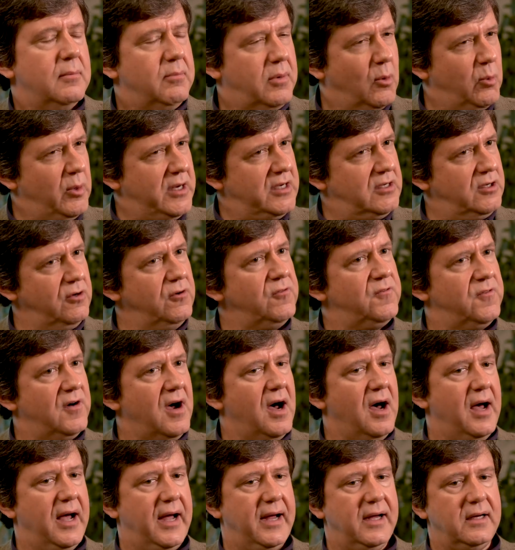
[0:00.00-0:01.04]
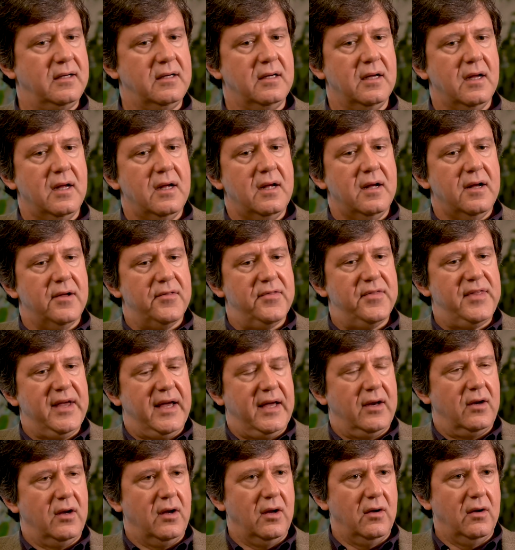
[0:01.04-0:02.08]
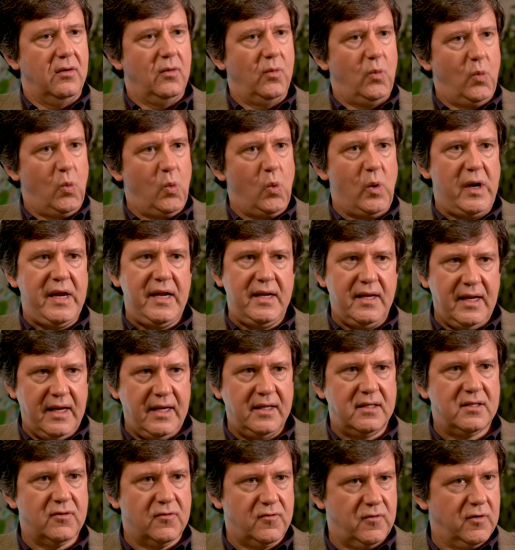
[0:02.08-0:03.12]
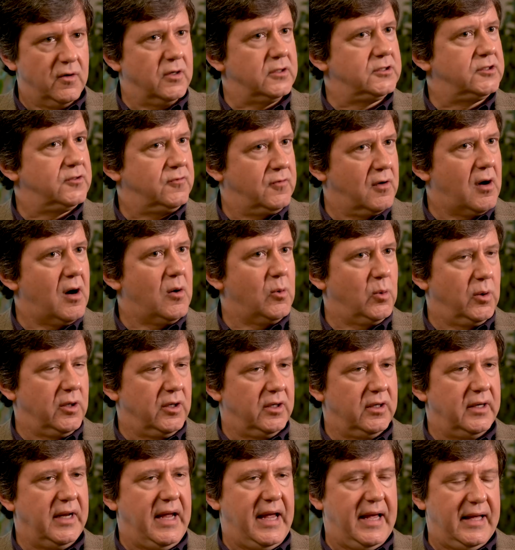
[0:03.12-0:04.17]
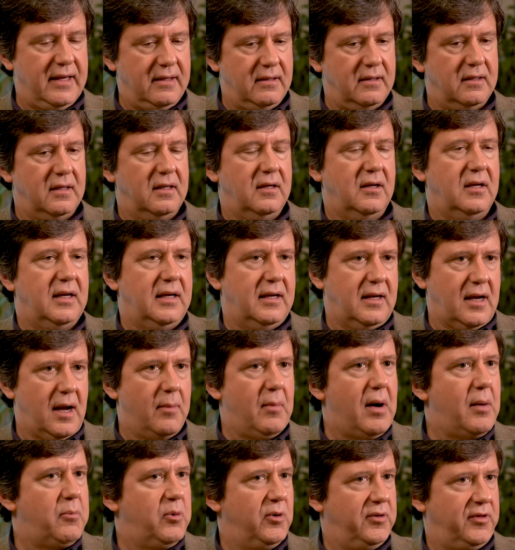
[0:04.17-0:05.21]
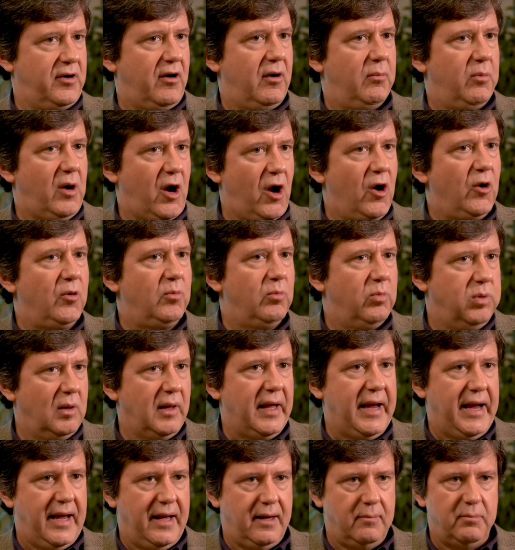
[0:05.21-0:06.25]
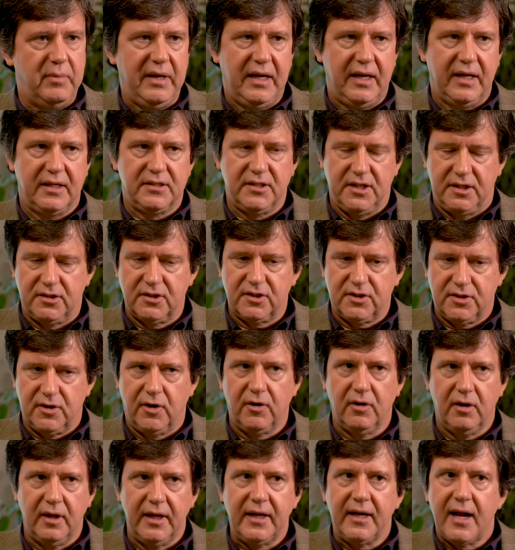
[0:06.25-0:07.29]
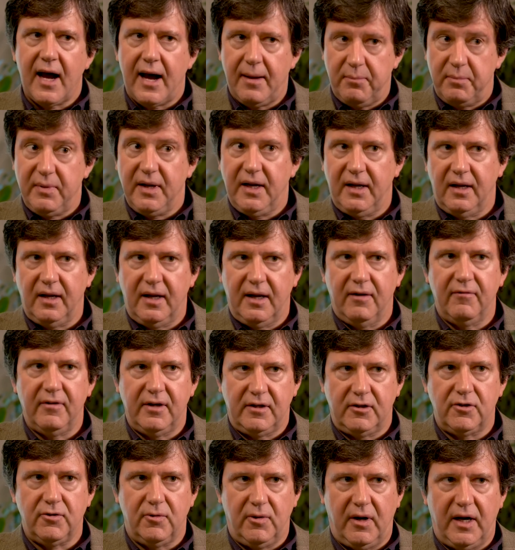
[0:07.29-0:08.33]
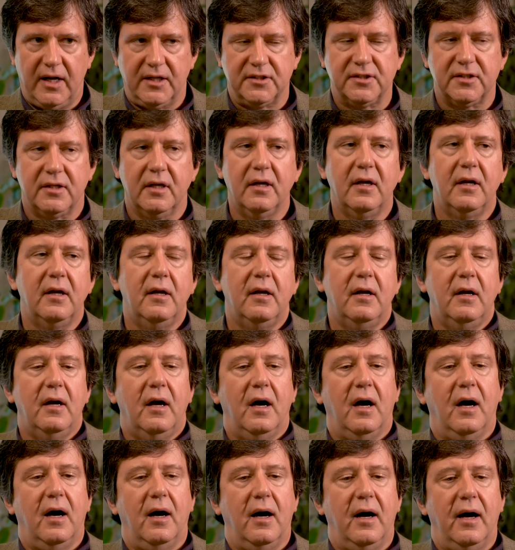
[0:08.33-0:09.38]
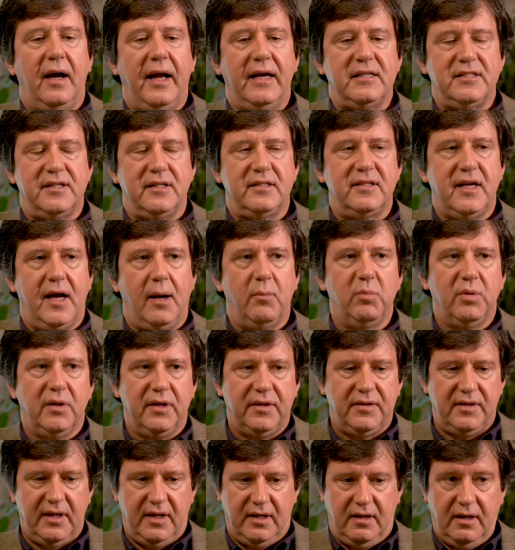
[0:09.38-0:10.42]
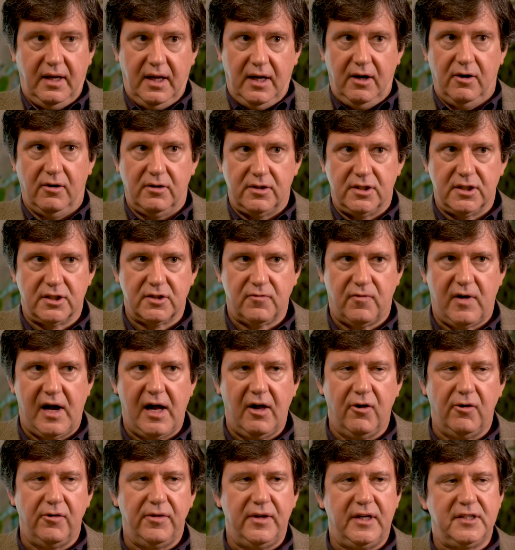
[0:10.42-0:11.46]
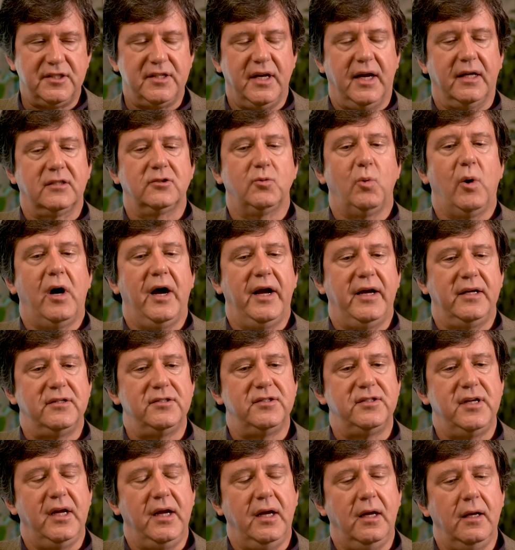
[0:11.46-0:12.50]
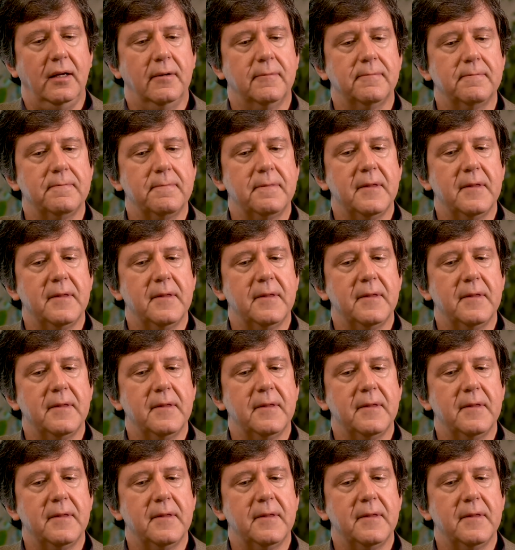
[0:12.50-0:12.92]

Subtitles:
But we do find that we need to forge forward and come up with our own plan, because it's certainly not being given to us as a template that here, just follow this X, Y, and Z.